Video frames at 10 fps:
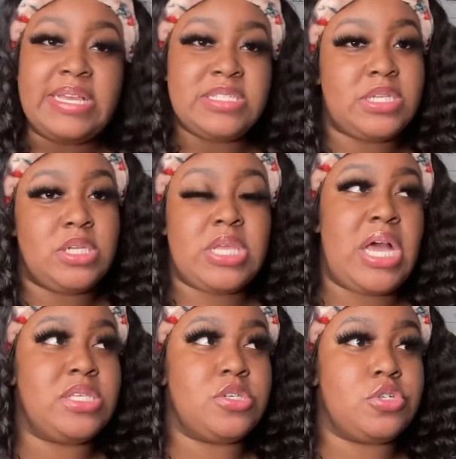
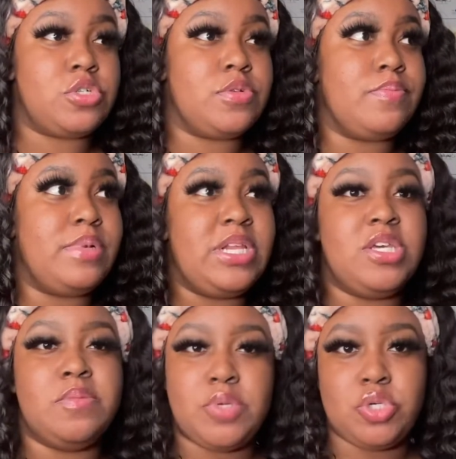sanitizer, plenty
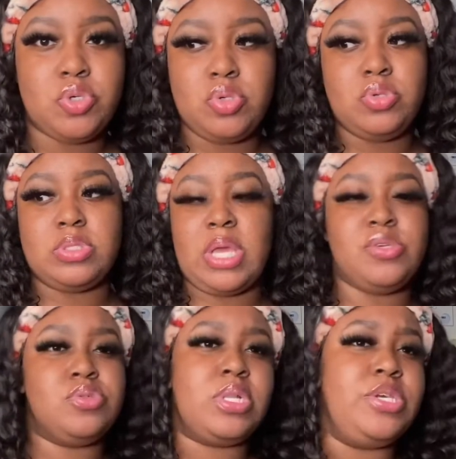of bowls. I
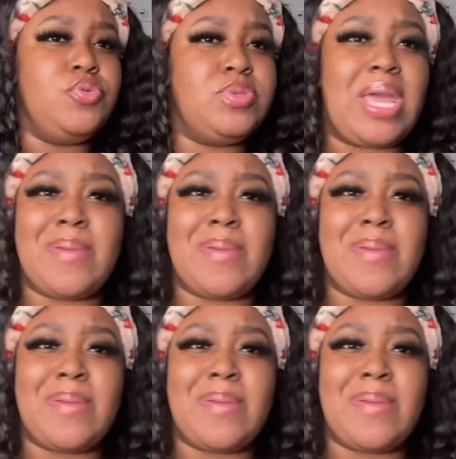usually use like